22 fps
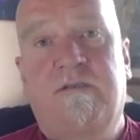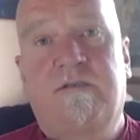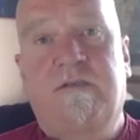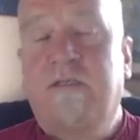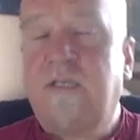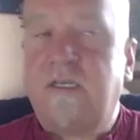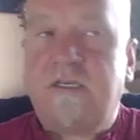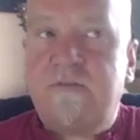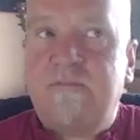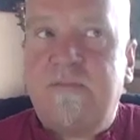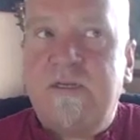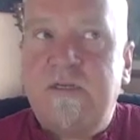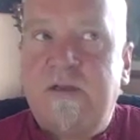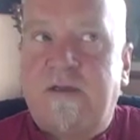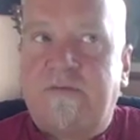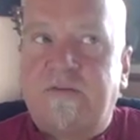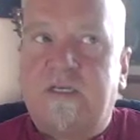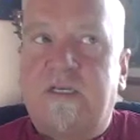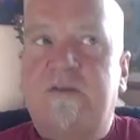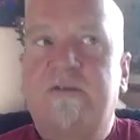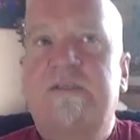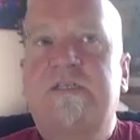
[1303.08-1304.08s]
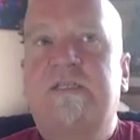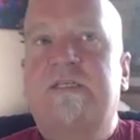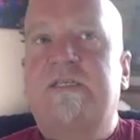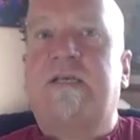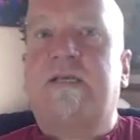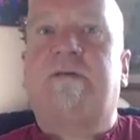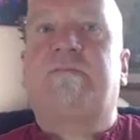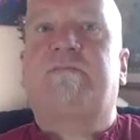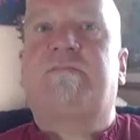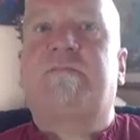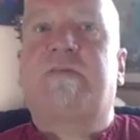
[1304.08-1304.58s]
It doesn't mean you have to go and
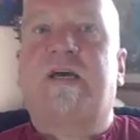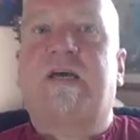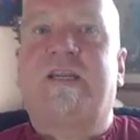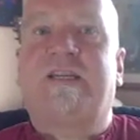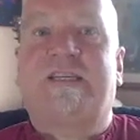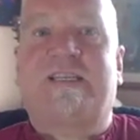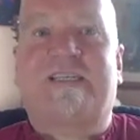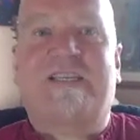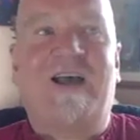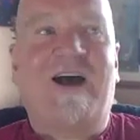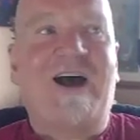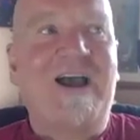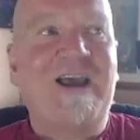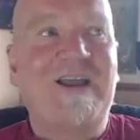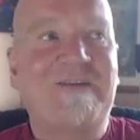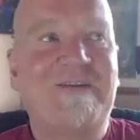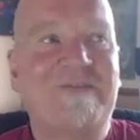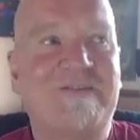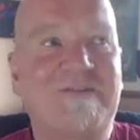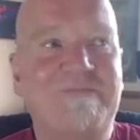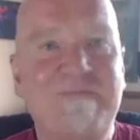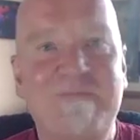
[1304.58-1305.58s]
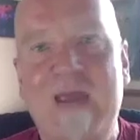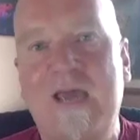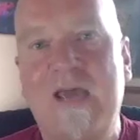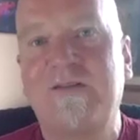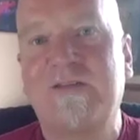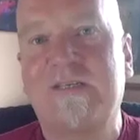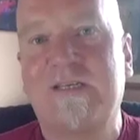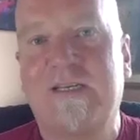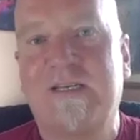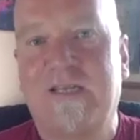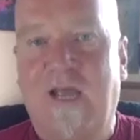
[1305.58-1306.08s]
sit by the side of a
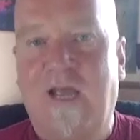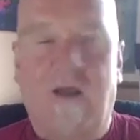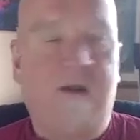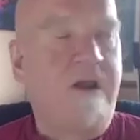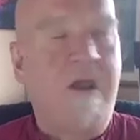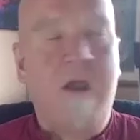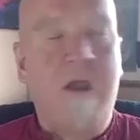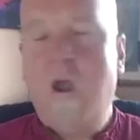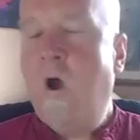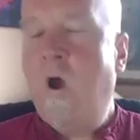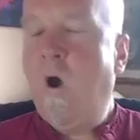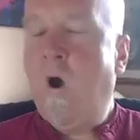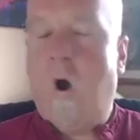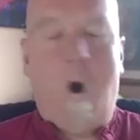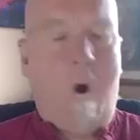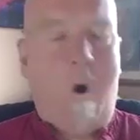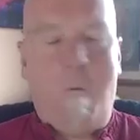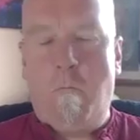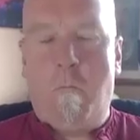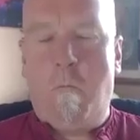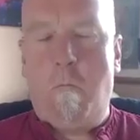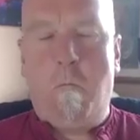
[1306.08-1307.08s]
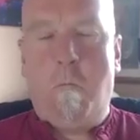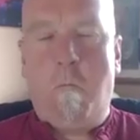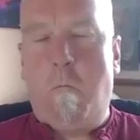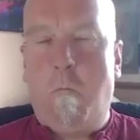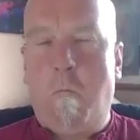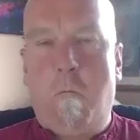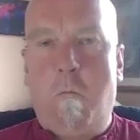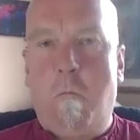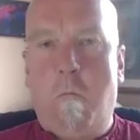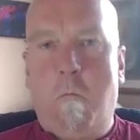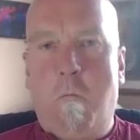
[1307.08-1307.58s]
mountain and go, Well,
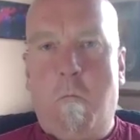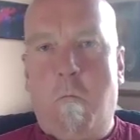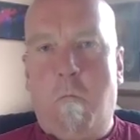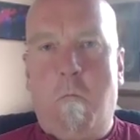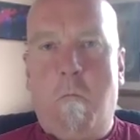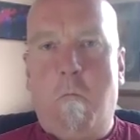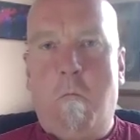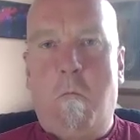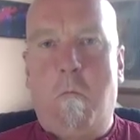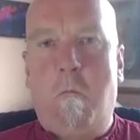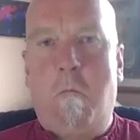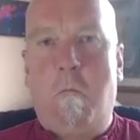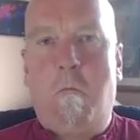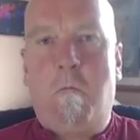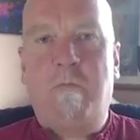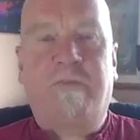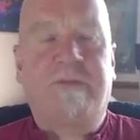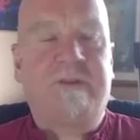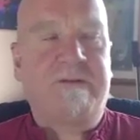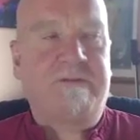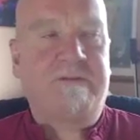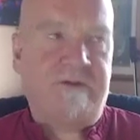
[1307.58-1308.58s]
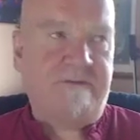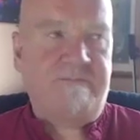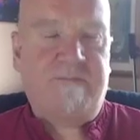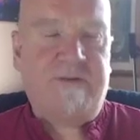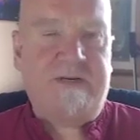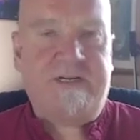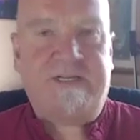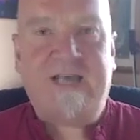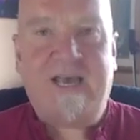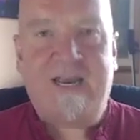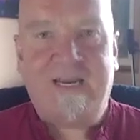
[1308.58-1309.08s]
a
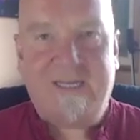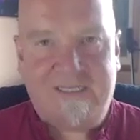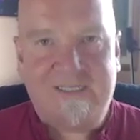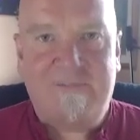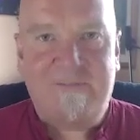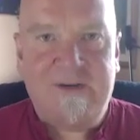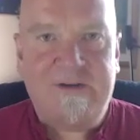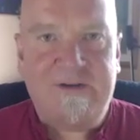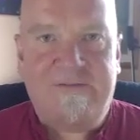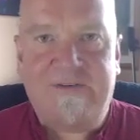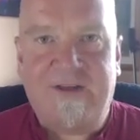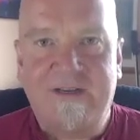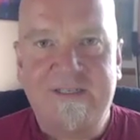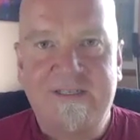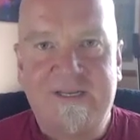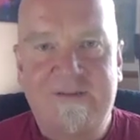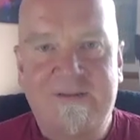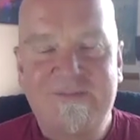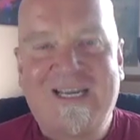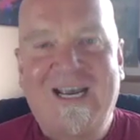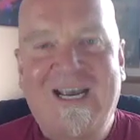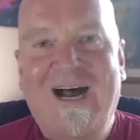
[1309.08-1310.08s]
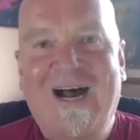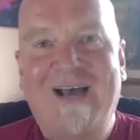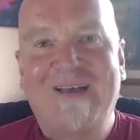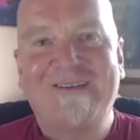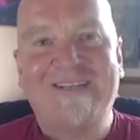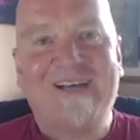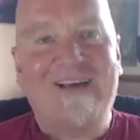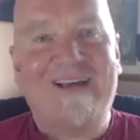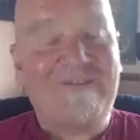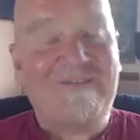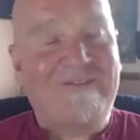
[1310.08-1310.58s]
bit of that is a bit of fun
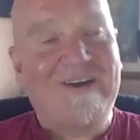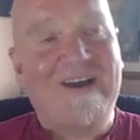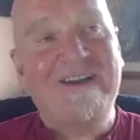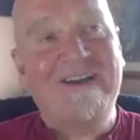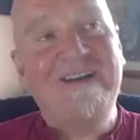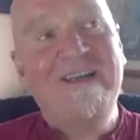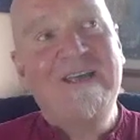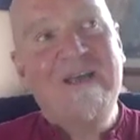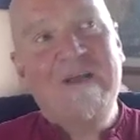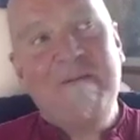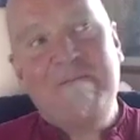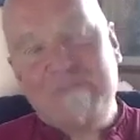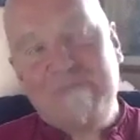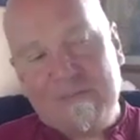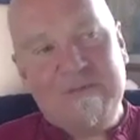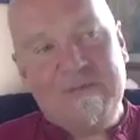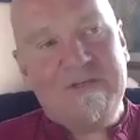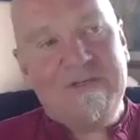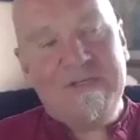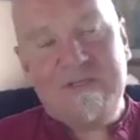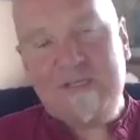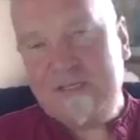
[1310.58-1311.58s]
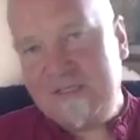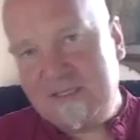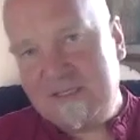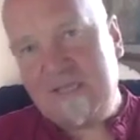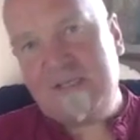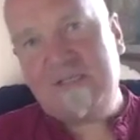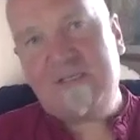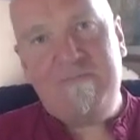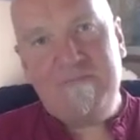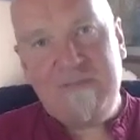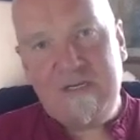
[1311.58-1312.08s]
sometimes, I find, but it
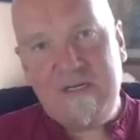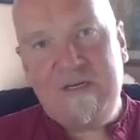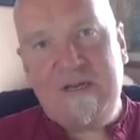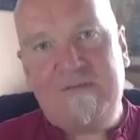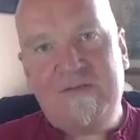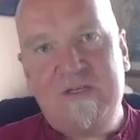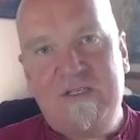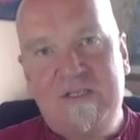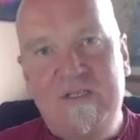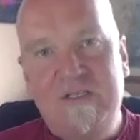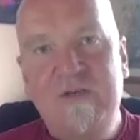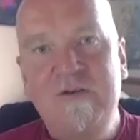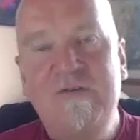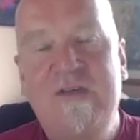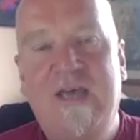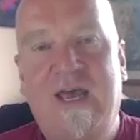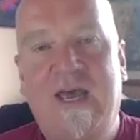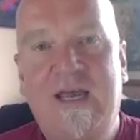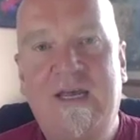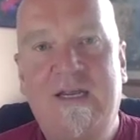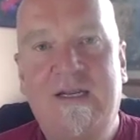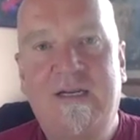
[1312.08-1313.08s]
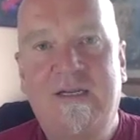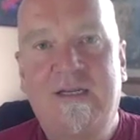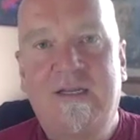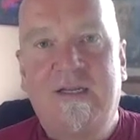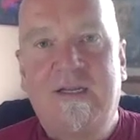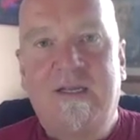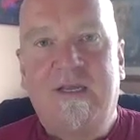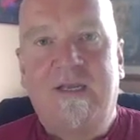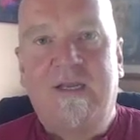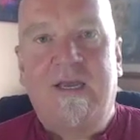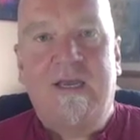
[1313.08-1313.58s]
doesn't mean you have to do that.
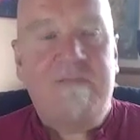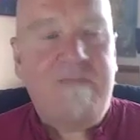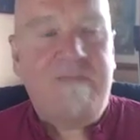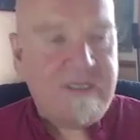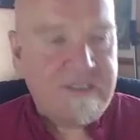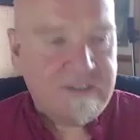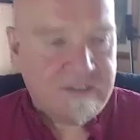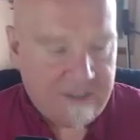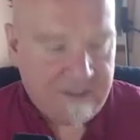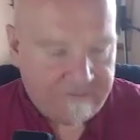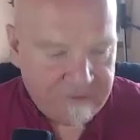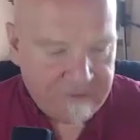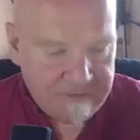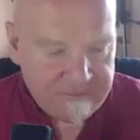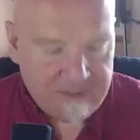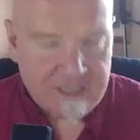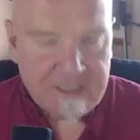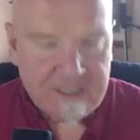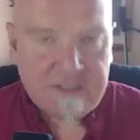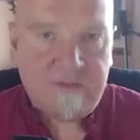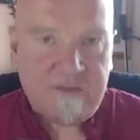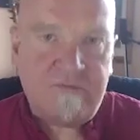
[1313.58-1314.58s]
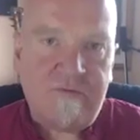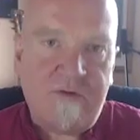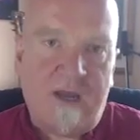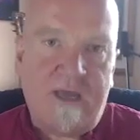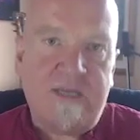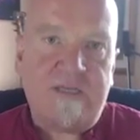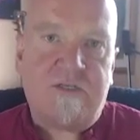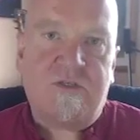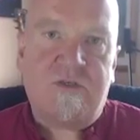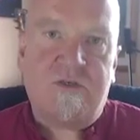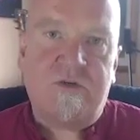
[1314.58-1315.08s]
It means if you make the
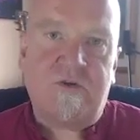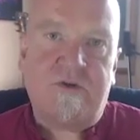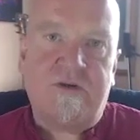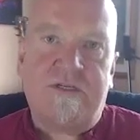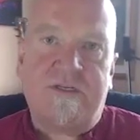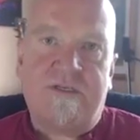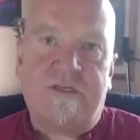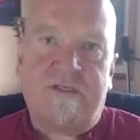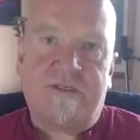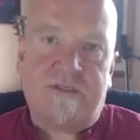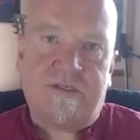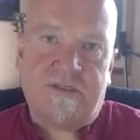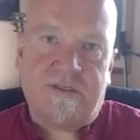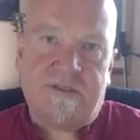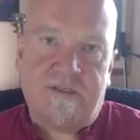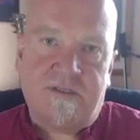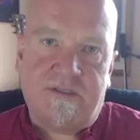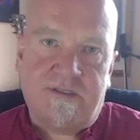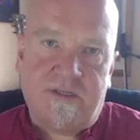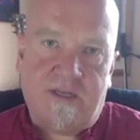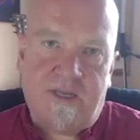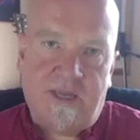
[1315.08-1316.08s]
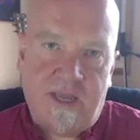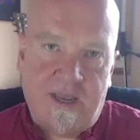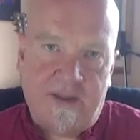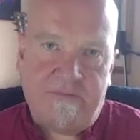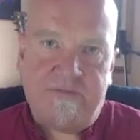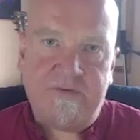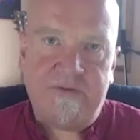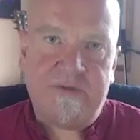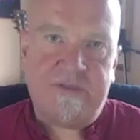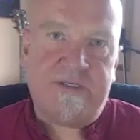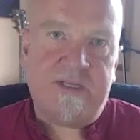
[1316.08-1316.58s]
right choice
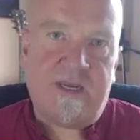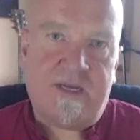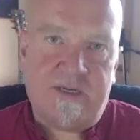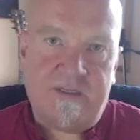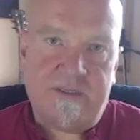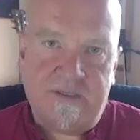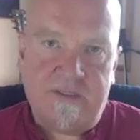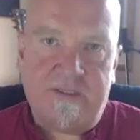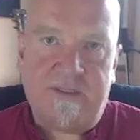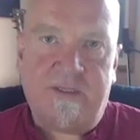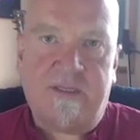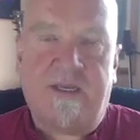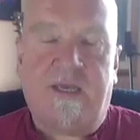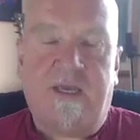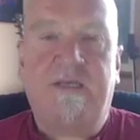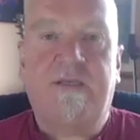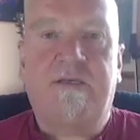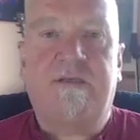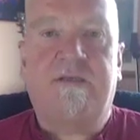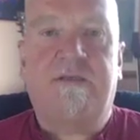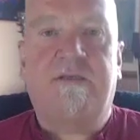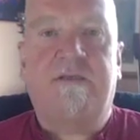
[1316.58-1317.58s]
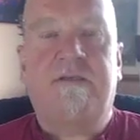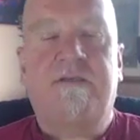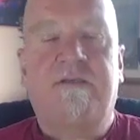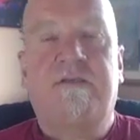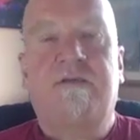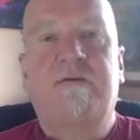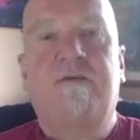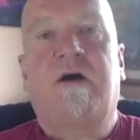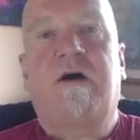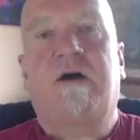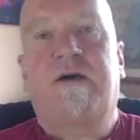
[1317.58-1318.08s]
every second of the day,
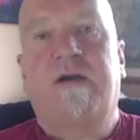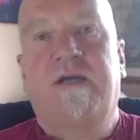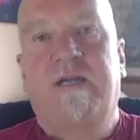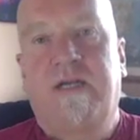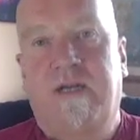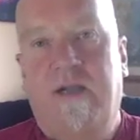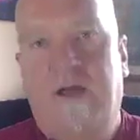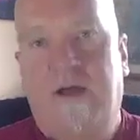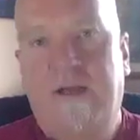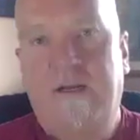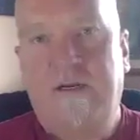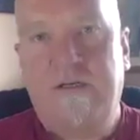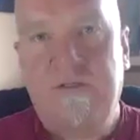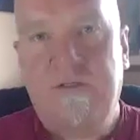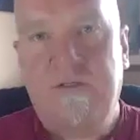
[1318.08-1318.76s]
you are enlightened.